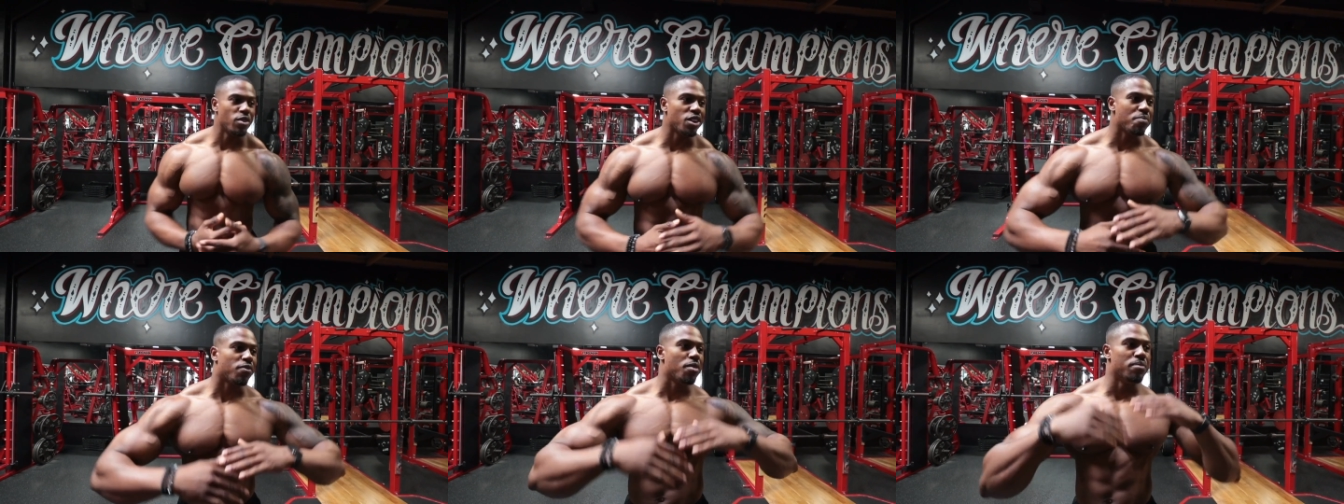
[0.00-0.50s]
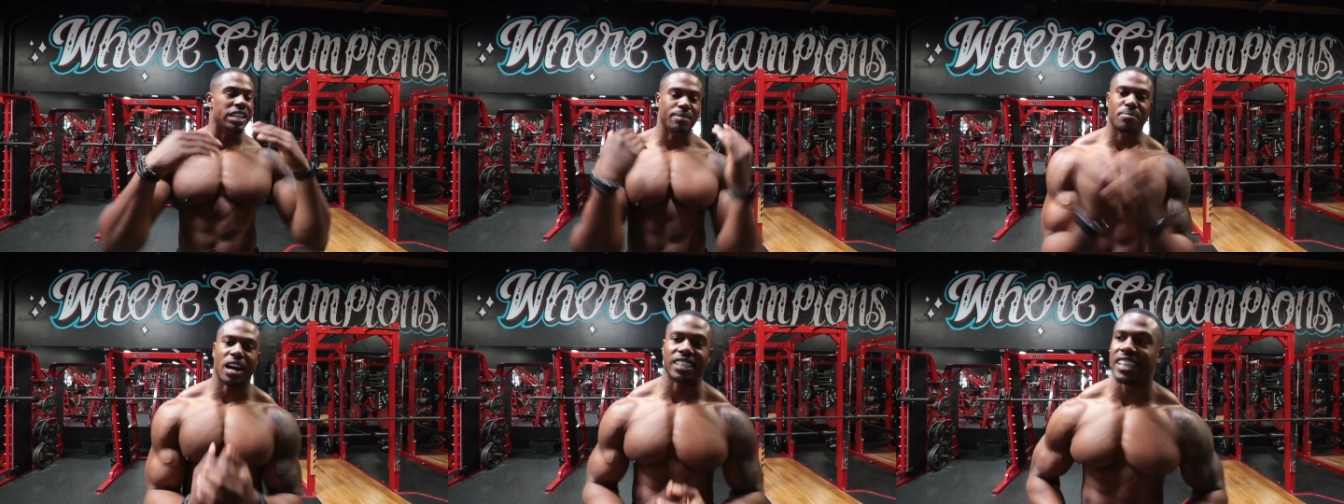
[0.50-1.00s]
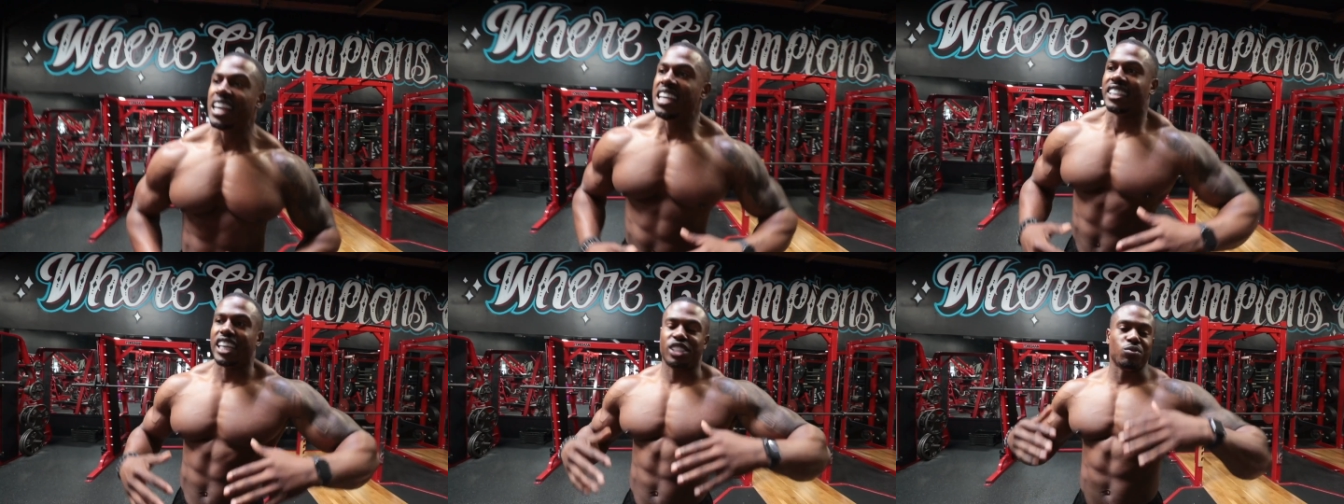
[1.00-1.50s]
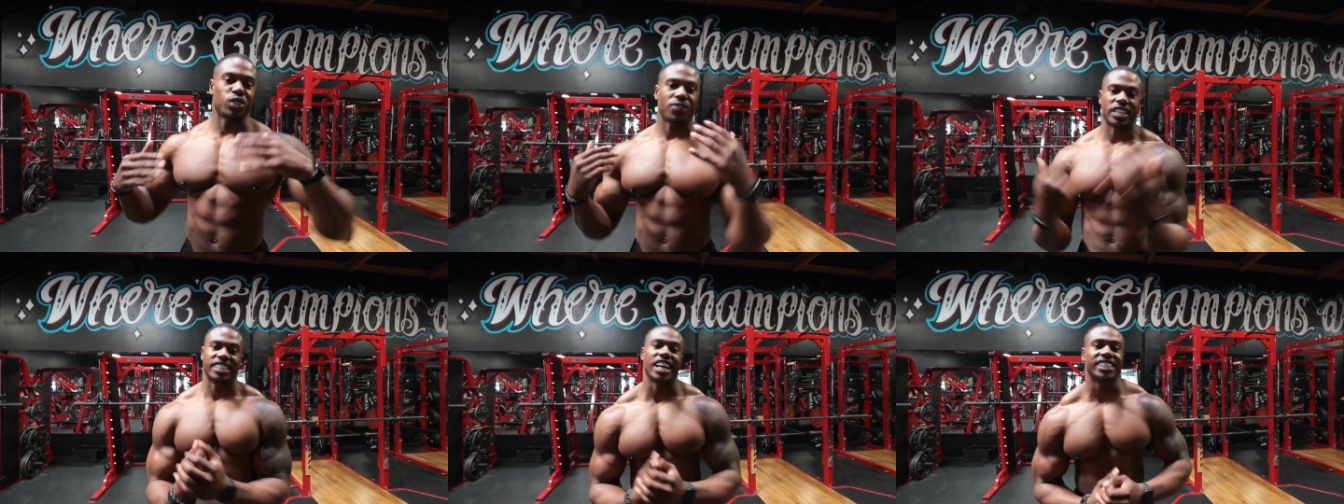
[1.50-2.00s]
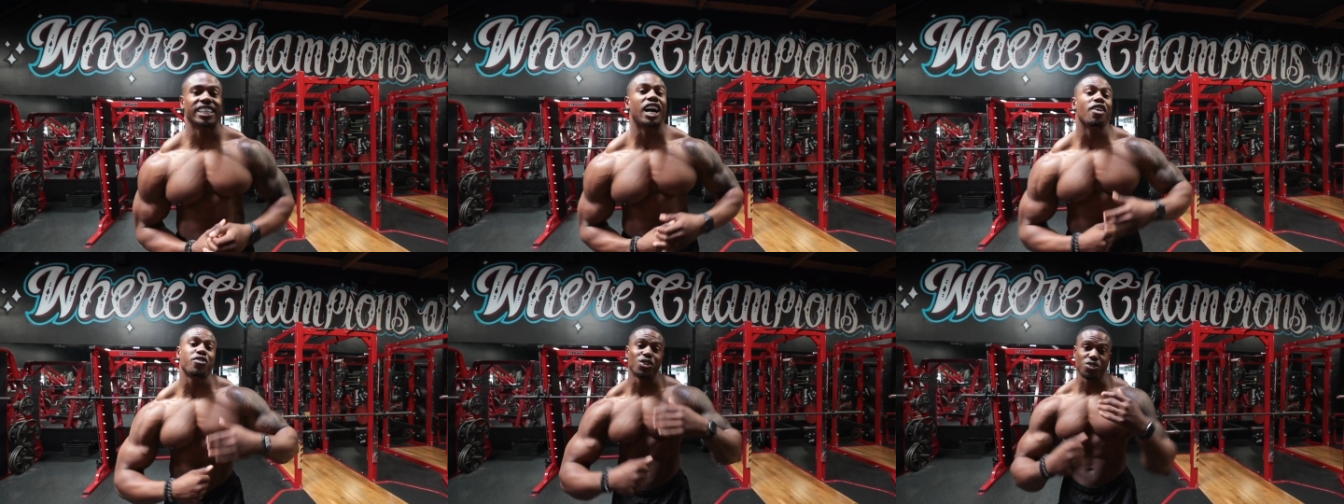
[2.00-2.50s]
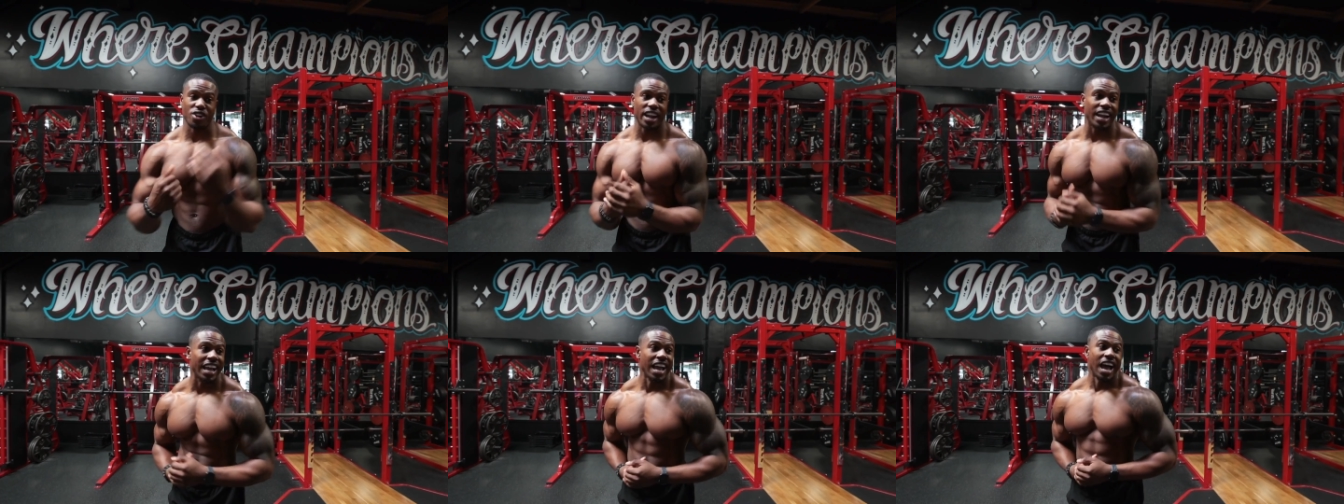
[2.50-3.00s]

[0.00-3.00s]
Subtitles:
I'm on a complete buzz. Session was fantastic. I feel great.